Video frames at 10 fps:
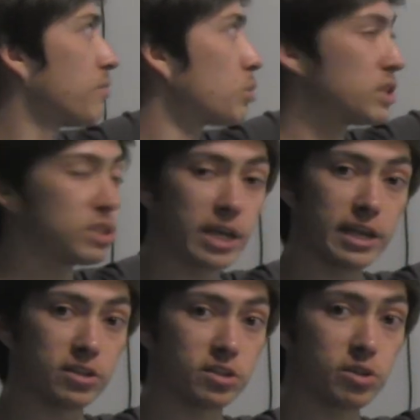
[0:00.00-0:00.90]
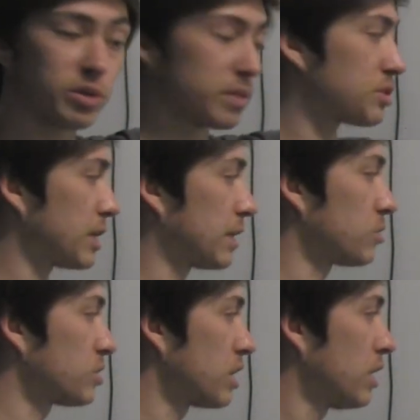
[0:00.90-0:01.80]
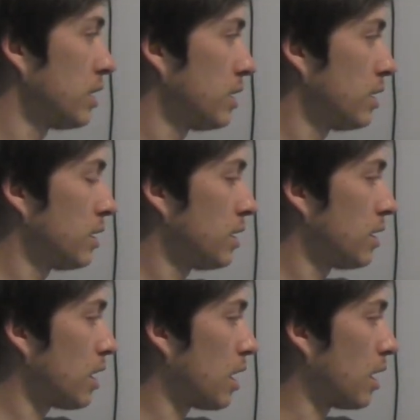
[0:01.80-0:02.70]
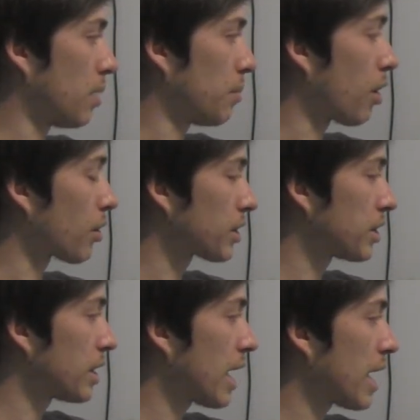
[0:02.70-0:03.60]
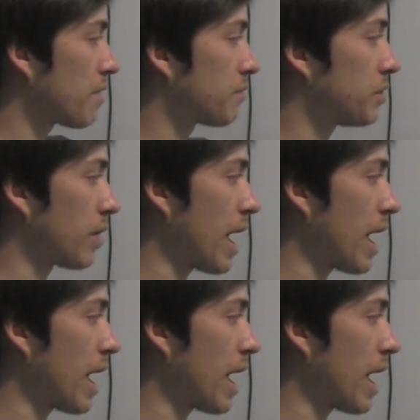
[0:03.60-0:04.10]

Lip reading: voltage-gated sodium channels are going to have their